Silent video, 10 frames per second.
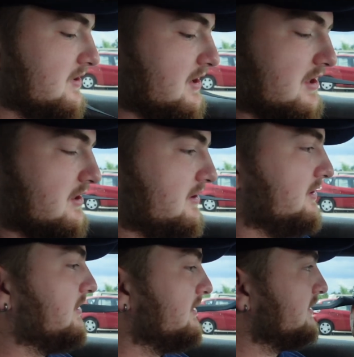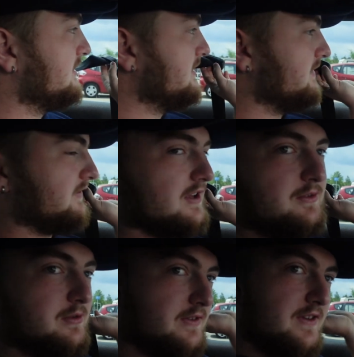It's not
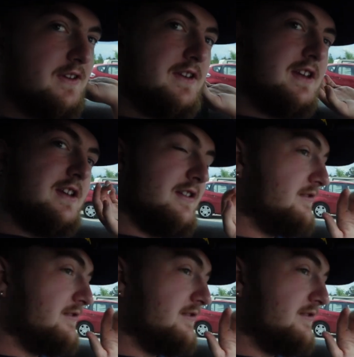Twisted Tea.